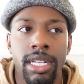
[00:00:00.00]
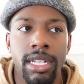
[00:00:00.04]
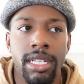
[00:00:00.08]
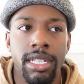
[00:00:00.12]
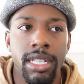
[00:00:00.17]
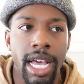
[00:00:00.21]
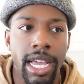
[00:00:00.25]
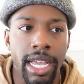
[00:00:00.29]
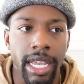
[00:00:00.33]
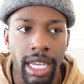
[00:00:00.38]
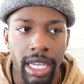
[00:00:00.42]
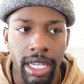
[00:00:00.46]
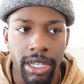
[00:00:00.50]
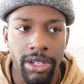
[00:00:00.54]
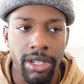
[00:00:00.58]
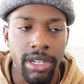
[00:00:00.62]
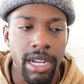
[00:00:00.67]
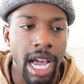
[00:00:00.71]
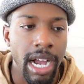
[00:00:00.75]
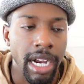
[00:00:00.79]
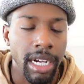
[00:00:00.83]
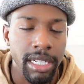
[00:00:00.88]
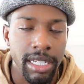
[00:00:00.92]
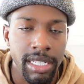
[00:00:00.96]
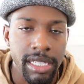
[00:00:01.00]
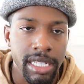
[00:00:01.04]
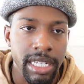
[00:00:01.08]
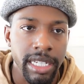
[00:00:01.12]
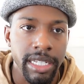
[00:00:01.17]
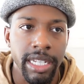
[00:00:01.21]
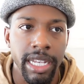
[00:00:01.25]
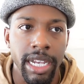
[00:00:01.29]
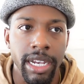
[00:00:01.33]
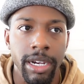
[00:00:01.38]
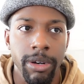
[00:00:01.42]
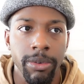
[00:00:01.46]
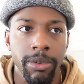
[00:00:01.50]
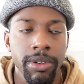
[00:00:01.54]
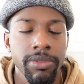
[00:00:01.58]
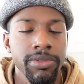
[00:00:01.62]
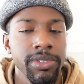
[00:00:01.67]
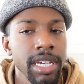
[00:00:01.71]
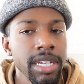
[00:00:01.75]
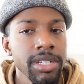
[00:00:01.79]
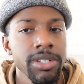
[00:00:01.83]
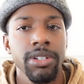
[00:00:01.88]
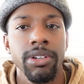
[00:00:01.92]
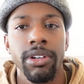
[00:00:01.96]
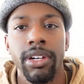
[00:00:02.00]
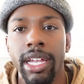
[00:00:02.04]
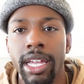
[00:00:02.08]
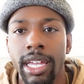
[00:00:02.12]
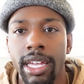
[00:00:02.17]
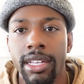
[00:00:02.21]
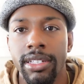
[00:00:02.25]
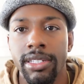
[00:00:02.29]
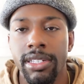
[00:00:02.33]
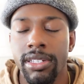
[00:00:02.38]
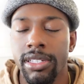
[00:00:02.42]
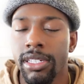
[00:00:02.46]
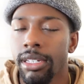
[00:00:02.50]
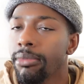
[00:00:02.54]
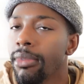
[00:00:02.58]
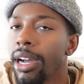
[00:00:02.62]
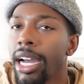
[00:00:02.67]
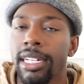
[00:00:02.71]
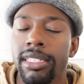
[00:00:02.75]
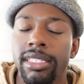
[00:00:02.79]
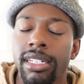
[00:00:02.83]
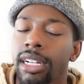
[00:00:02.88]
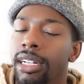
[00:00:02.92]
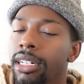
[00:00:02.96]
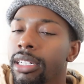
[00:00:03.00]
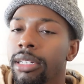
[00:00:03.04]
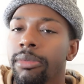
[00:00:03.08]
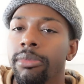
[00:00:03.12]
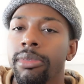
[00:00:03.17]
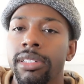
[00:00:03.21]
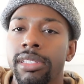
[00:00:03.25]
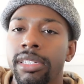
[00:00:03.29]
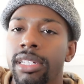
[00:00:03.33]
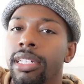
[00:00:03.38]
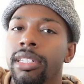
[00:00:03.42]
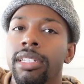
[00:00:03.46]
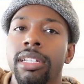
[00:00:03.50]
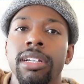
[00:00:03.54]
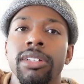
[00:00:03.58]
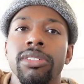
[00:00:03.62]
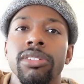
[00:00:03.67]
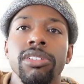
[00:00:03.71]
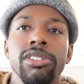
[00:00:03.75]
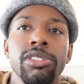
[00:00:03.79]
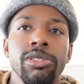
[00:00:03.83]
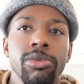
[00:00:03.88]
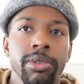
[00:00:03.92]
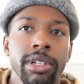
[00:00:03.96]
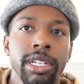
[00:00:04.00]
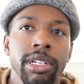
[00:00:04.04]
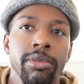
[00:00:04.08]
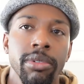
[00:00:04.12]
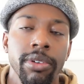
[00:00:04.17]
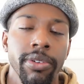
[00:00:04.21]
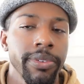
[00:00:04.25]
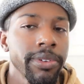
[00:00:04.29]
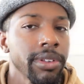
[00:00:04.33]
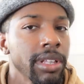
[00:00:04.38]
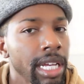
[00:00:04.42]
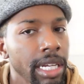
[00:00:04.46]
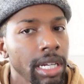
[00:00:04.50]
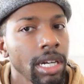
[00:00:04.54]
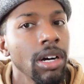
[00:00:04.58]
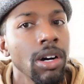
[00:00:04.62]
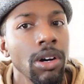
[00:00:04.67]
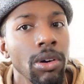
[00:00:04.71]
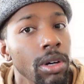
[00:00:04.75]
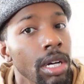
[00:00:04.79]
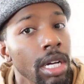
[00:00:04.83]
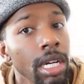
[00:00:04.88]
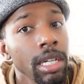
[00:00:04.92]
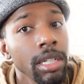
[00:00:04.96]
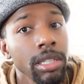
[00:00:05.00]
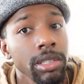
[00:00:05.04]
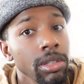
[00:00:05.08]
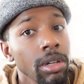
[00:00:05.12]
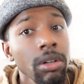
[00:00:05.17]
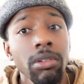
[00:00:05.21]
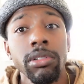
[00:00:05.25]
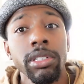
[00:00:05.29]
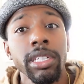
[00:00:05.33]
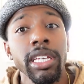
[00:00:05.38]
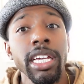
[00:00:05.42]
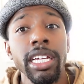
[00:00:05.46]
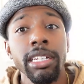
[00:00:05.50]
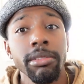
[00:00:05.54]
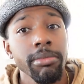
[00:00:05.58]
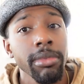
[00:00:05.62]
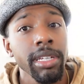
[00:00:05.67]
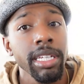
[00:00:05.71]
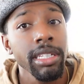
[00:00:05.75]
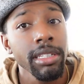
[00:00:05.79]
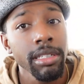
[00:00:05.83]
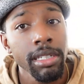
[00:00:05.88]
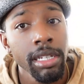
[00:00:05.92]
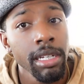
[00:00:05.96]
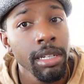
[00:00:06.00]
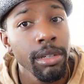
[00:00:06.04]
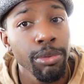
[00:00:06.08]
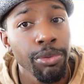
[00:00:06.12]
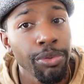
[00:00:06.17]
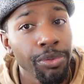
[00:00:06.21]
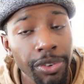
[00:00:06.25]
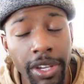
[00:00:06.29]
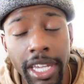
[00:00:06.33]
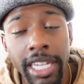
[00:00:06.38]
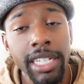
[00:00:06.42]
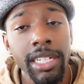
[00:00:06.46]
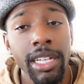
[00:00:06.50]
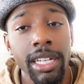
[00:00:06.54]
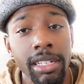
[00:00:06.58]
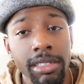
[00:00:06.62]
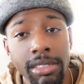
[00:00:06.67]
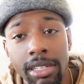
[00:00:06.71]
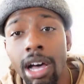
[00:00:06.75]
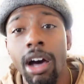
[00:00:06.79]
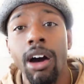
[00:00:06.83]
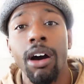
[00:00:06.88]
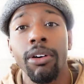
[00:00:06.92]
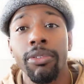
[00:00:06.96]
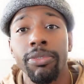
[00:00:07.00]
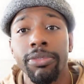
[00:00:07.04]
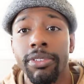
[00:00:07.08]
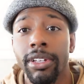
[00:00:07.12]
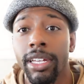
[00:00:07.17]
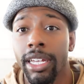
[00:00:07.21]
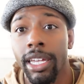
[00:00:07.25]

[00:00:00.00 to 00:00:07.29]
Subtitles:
like you're not gonna sit there with just your hands, and somebody's not gonna be sitting there just swinging with you like, oh, don't kick me, feet is off.